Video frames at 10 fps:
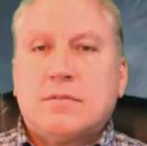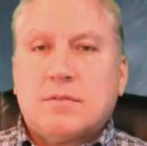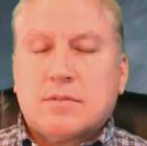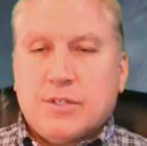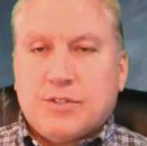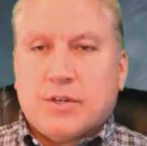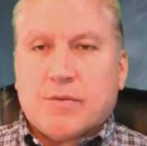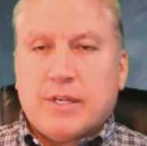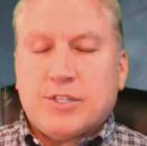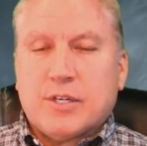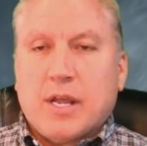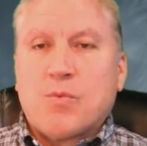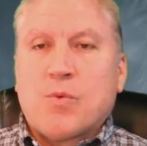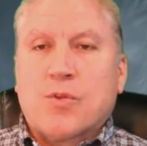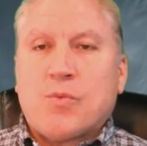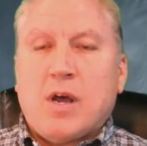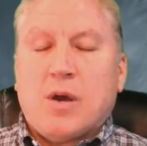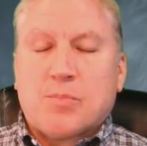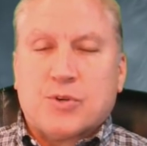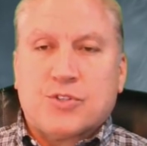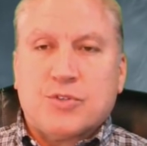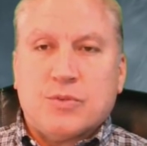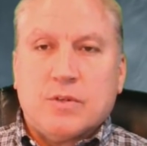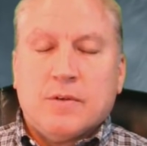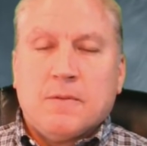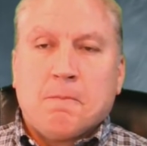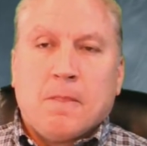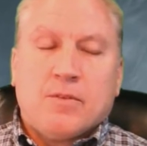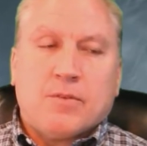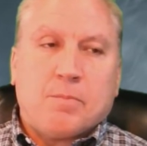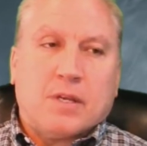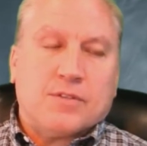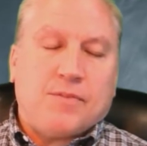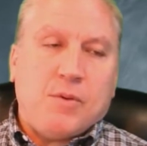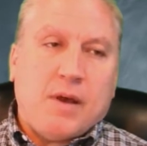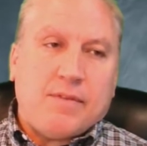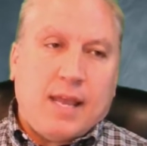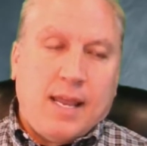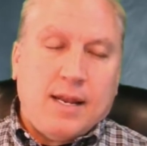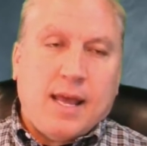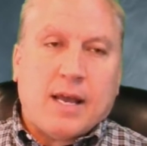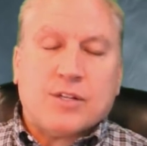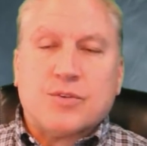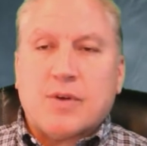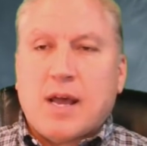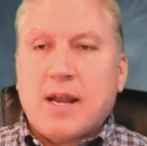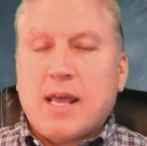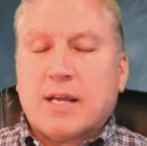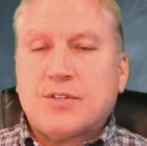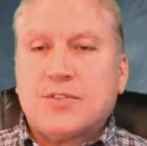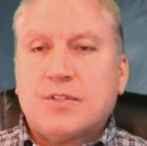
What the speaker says: consideration, a worthwhile pursuit. Because if you have 8x or 9x